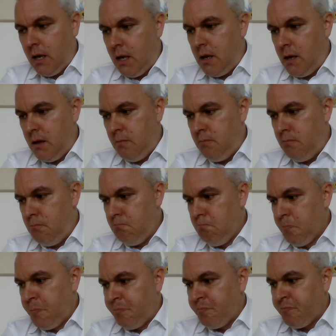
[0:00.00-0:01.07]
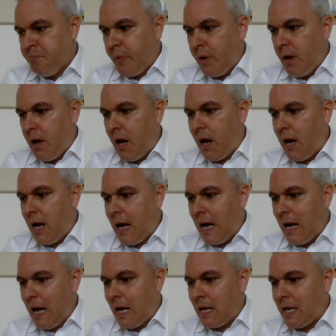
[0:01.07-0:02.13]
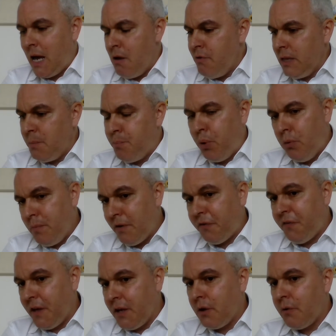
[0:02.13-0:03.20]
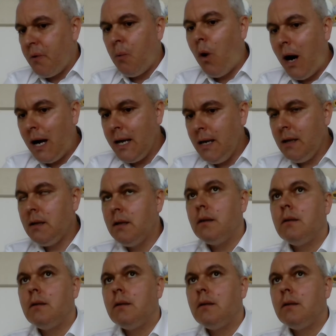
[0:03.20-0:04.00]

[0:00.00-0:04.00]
I can't really put my finger on why.